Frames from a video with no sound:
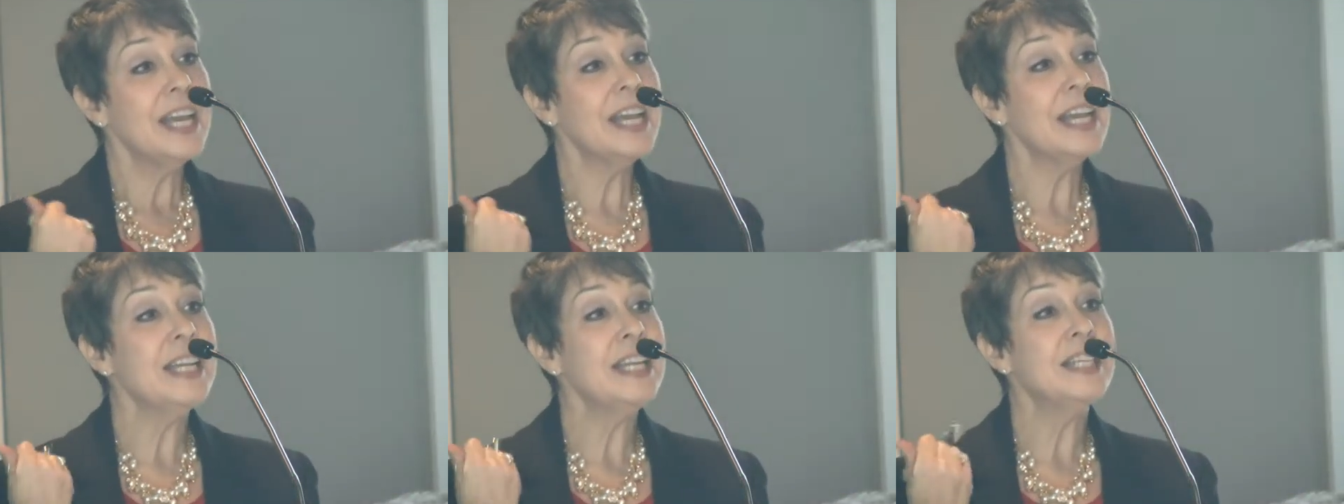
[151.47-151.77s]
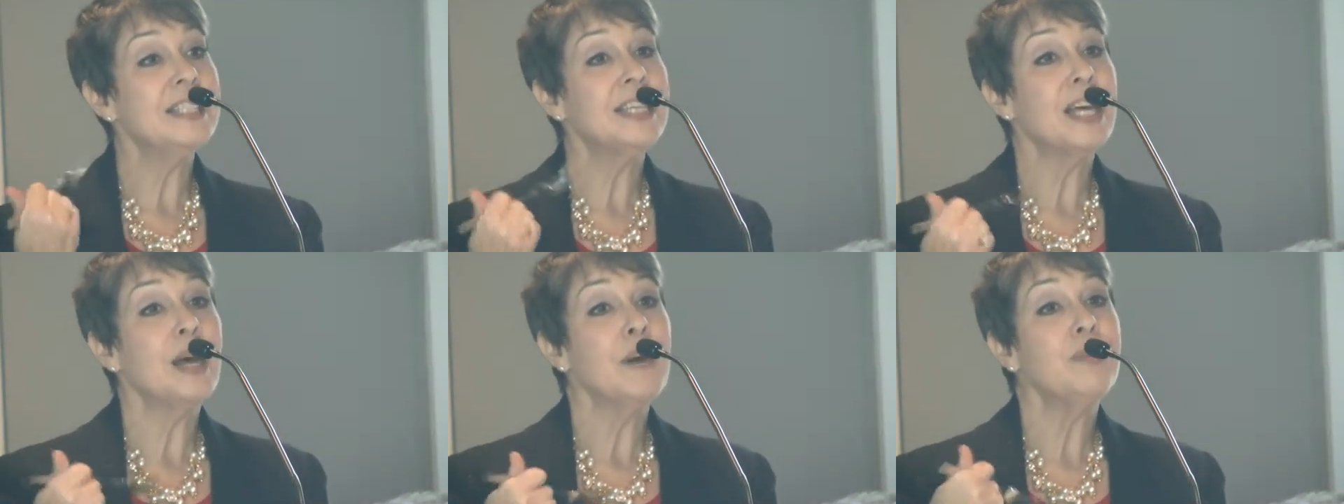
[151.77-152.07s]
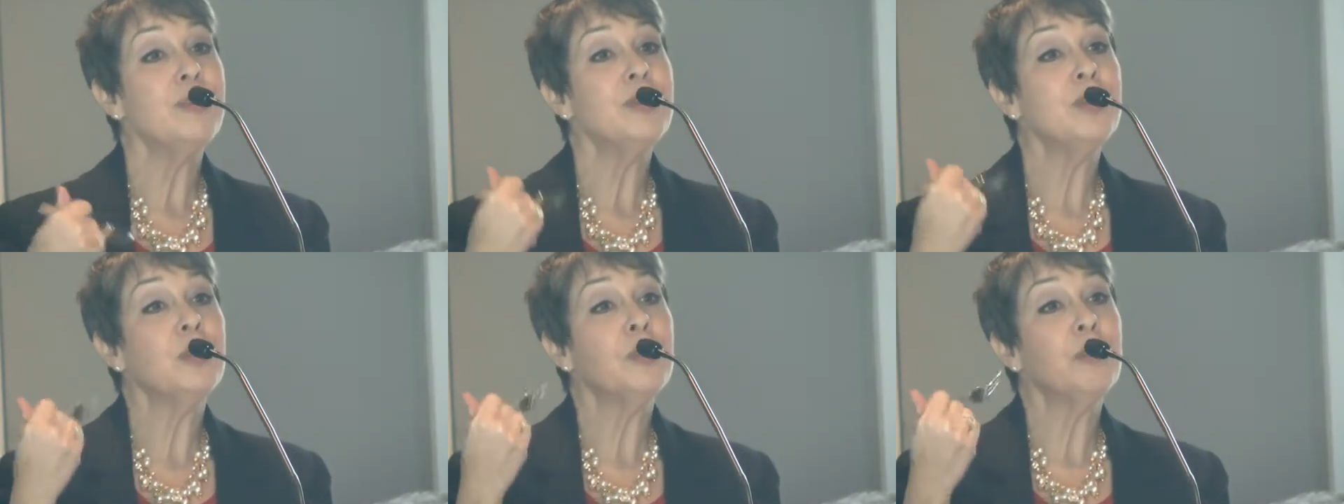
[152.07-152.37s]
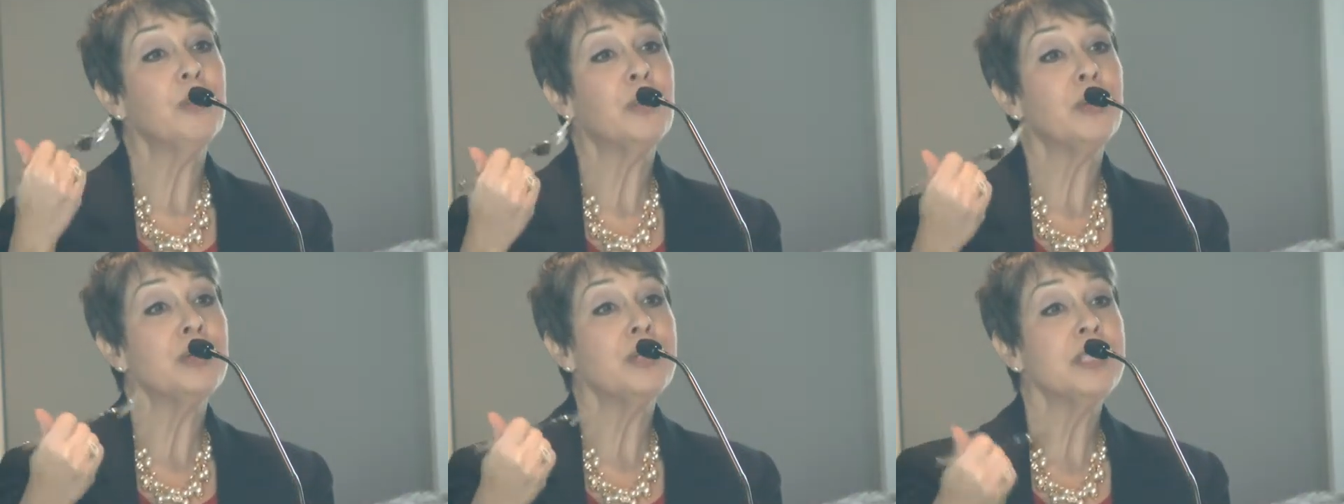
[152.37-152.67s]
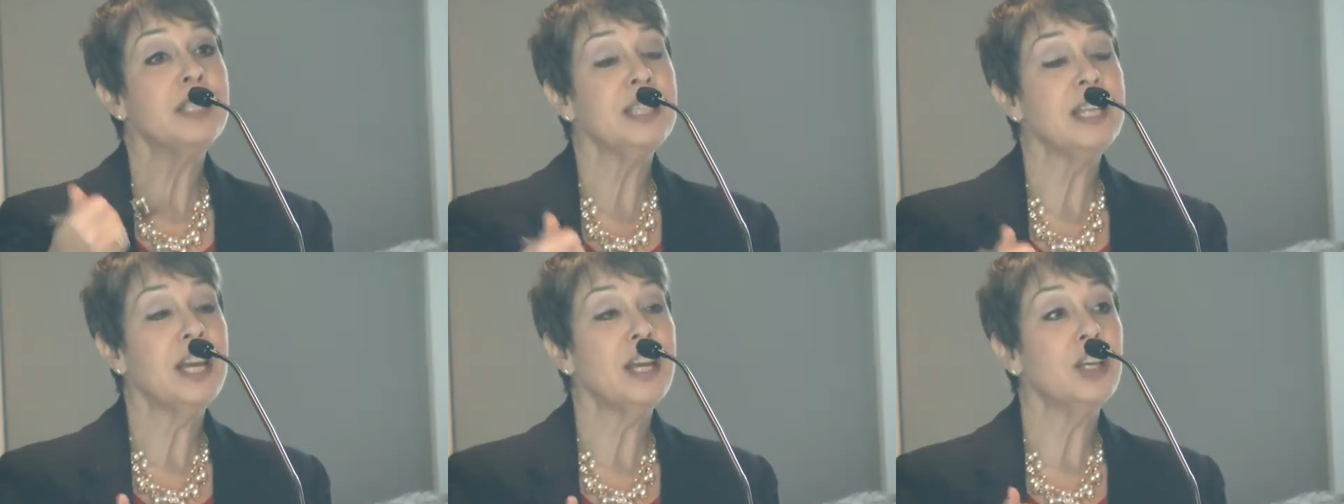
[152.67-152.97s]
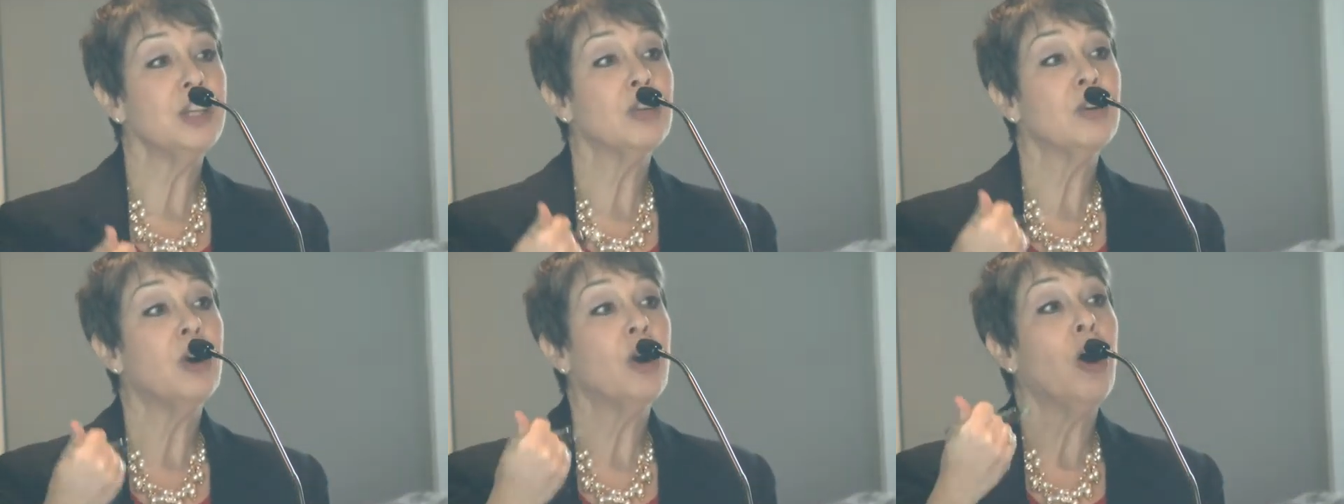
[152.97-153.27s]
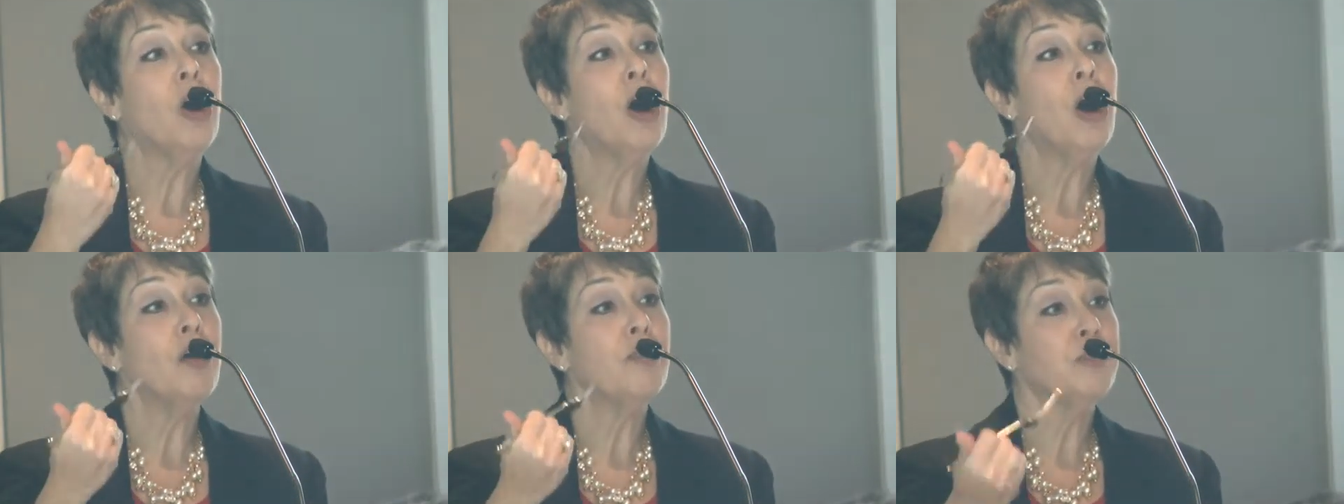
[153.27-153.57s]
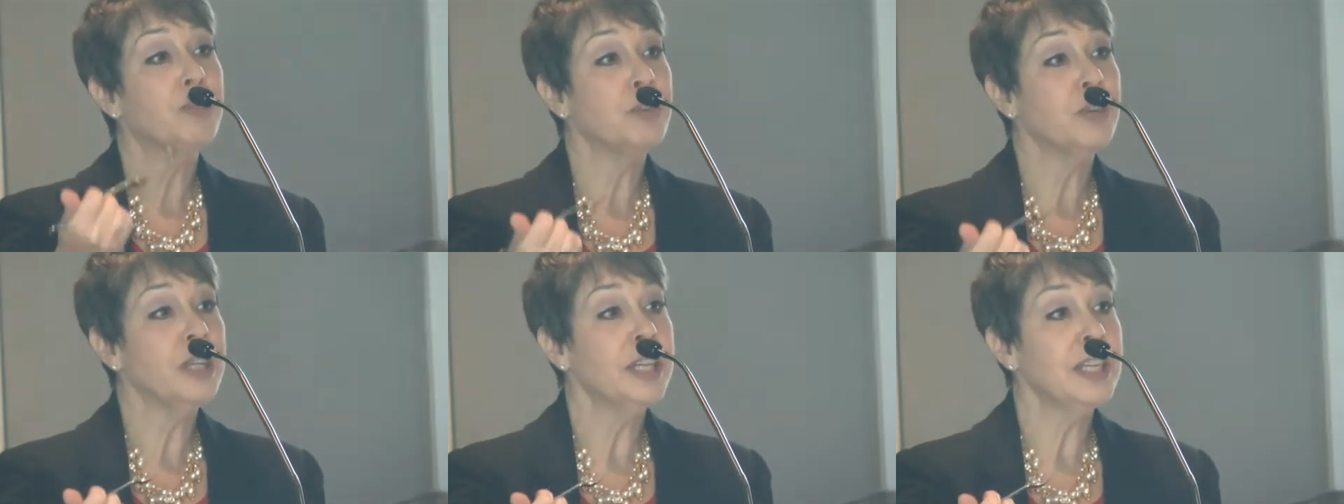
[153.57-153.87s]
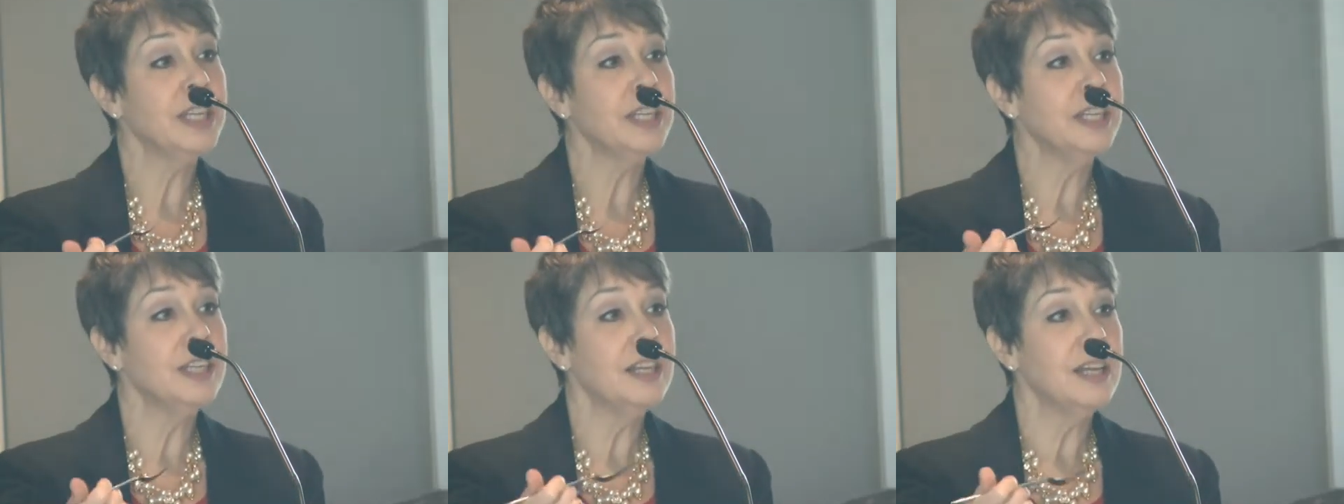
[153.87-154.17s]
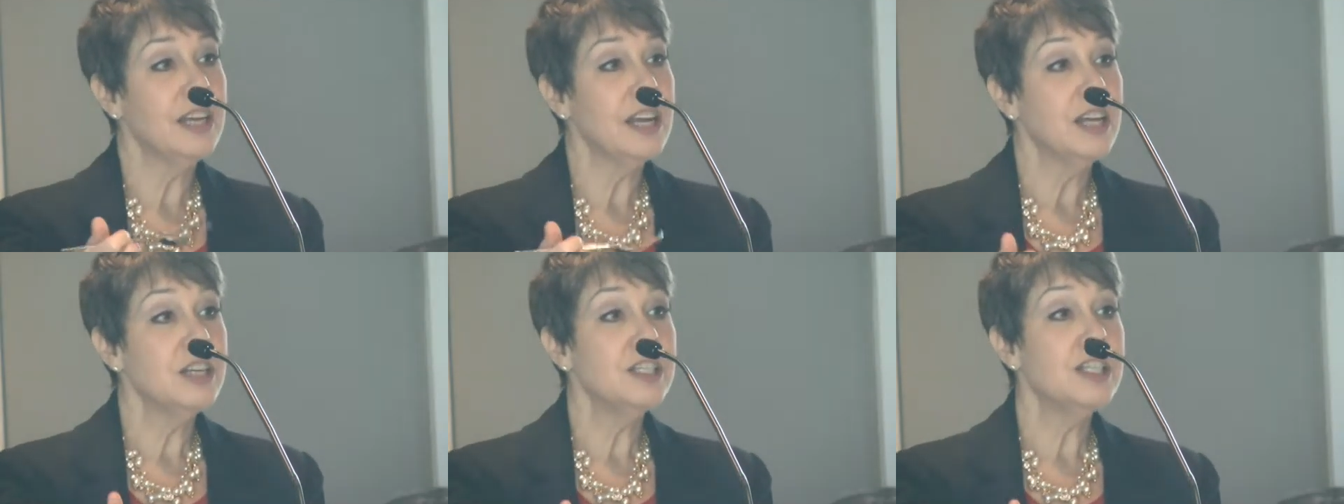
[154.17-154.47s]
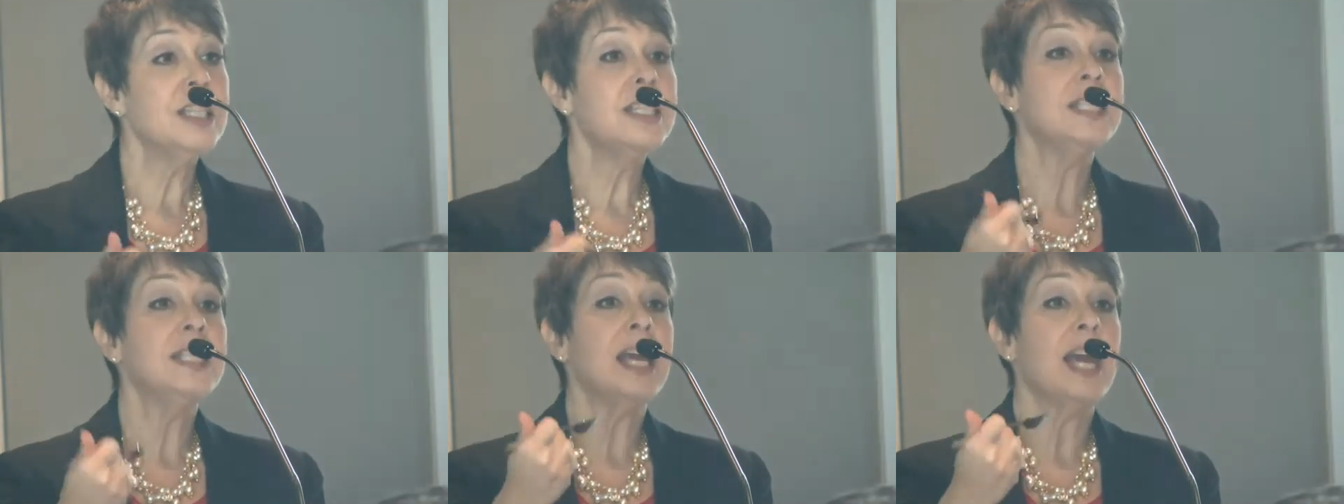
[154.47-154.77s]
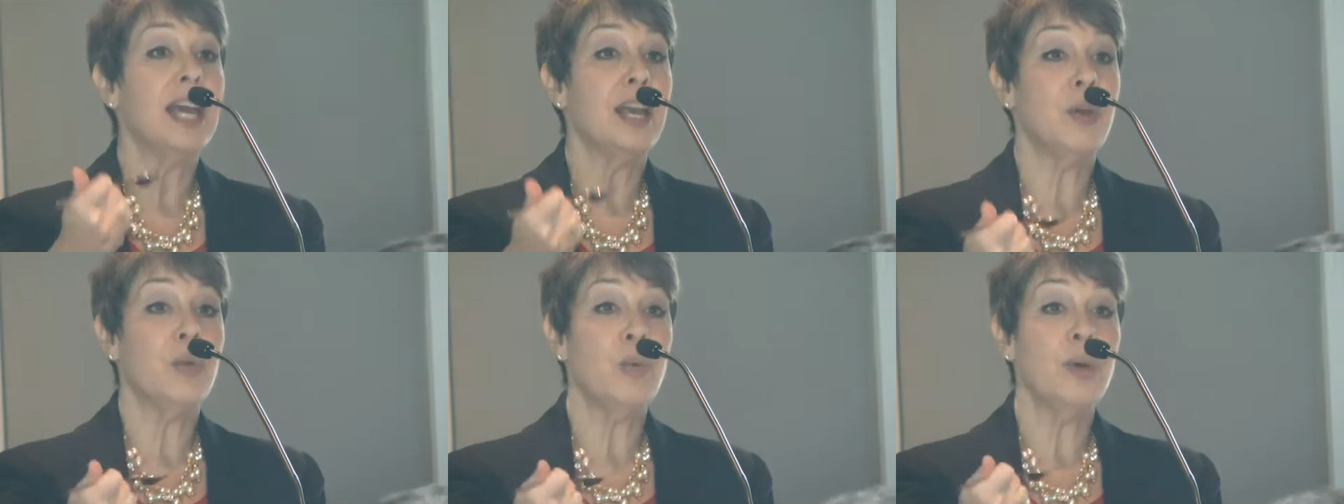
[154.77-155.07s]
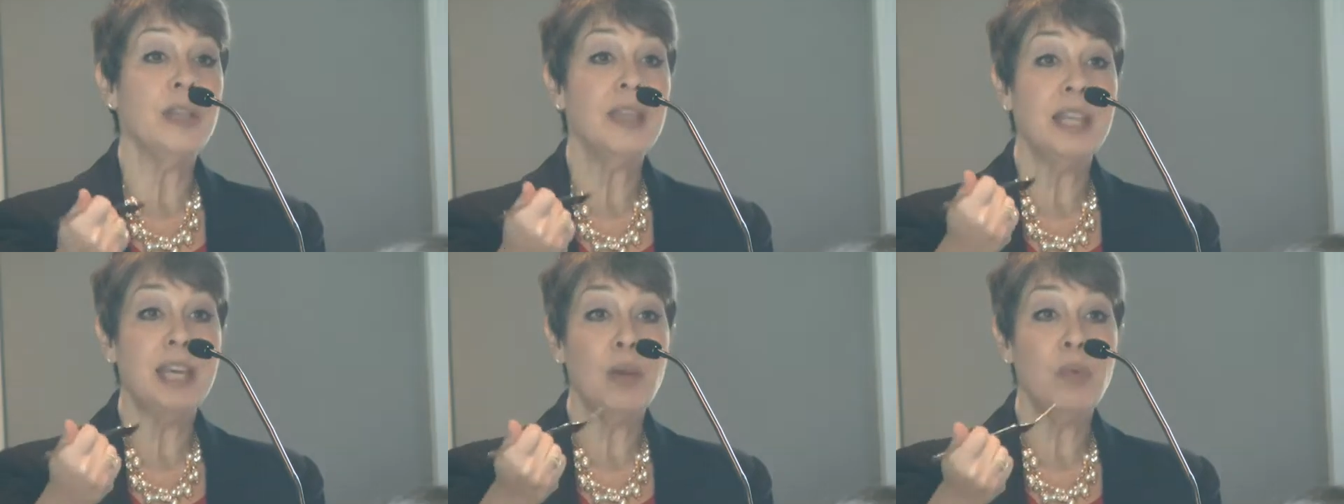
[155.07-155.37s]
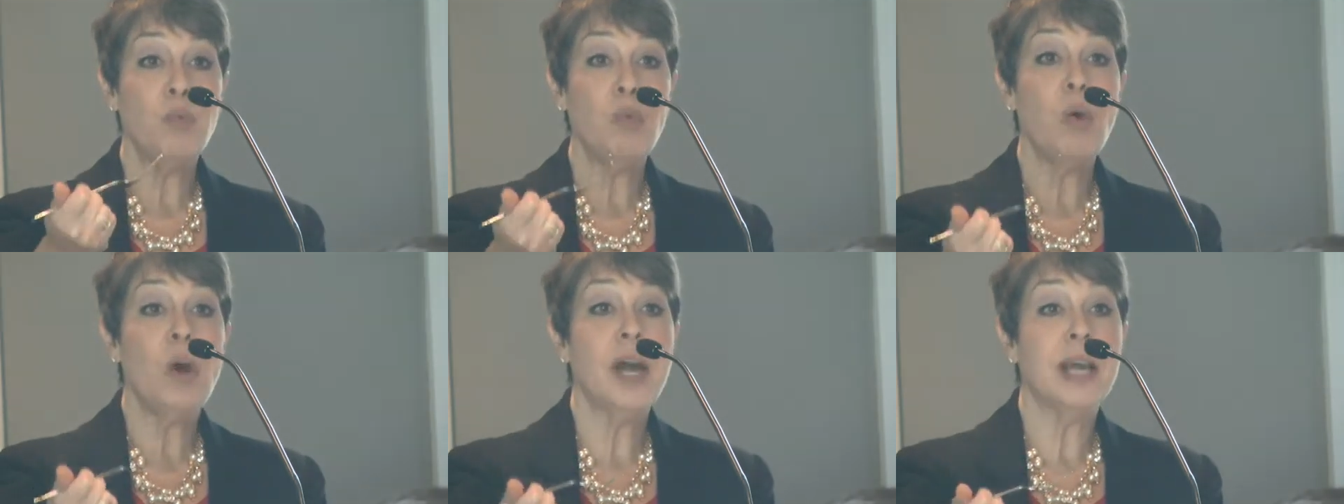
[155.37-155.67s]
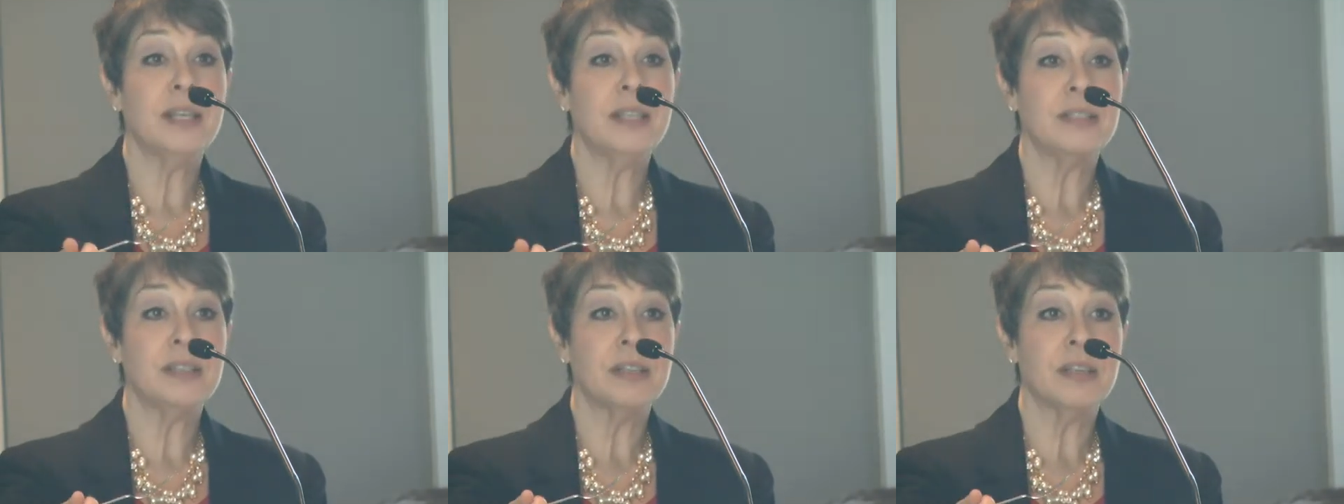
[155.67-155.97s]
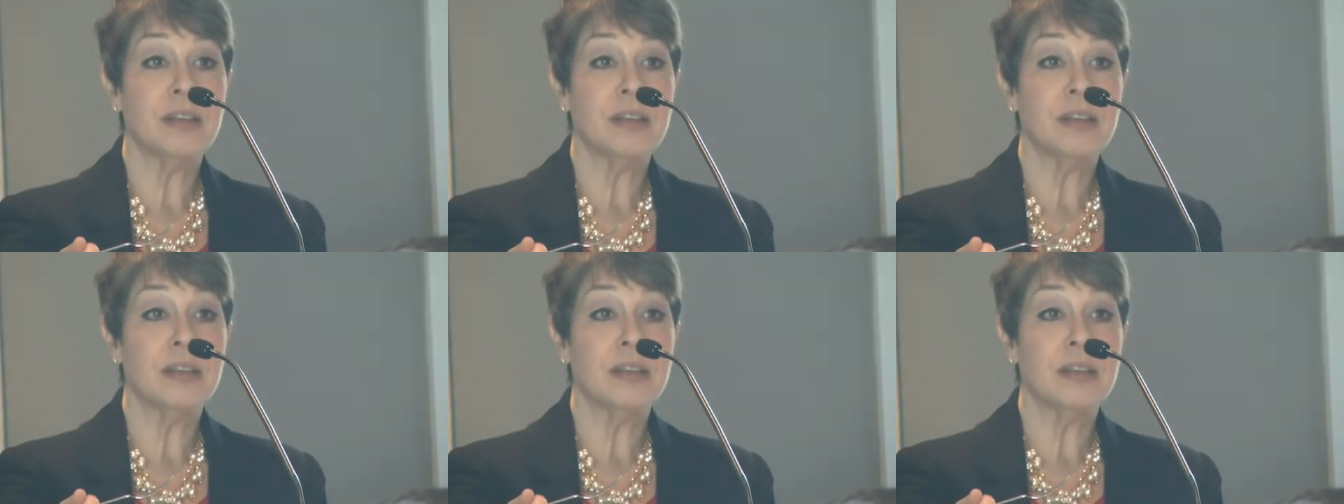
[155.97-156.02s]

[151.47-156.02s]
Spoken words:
It is up to the person that you're offering to take what they want.